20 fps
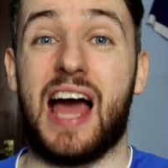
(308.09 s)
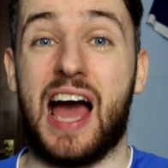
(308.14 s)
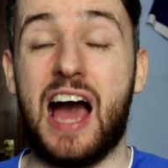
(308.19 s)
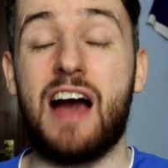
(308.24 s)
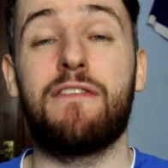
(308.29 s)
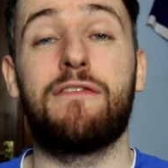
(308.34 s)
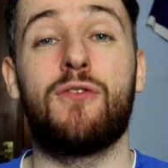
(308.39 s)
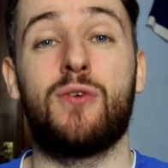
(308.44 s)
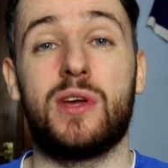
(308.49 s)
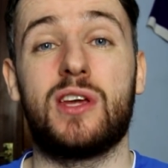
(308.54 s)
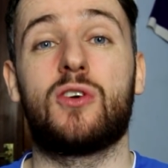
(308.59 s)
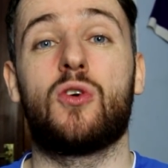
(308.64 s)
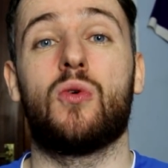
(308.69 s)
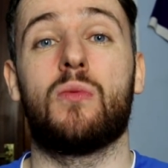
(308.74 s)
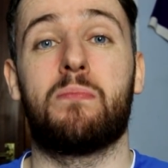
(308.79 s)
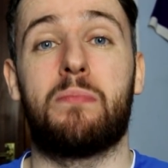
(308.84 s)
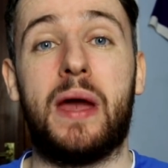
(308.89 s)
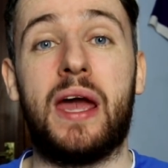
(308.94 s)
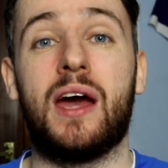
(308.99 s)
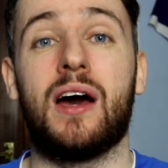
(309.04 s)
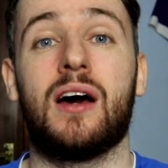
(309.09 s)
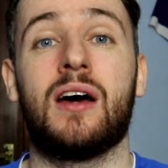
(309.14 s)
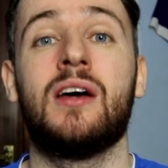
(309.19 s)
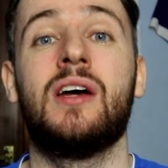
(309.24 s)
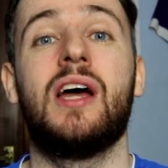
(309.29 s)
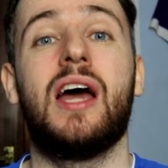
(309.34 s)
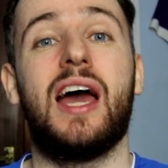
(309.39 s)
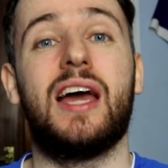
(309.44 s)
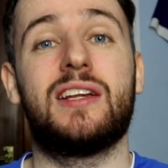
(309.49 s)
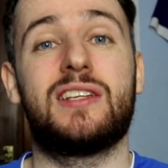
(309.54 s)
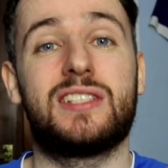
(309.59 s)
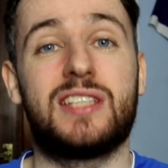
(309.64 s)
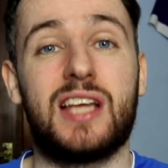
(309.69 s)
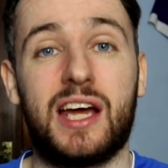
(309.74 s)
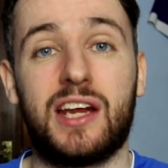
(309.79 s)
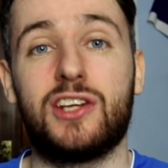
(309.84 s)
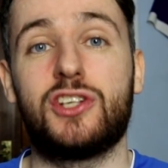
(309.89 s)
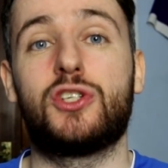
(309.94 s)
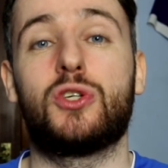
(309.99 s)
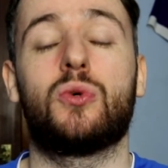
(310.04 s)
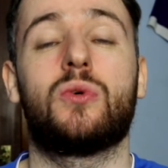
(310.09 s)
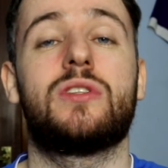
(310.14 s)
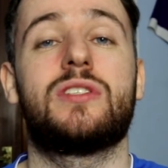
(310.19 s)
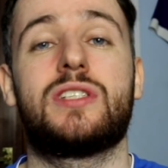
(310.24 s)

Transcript: I thought he got better and started showing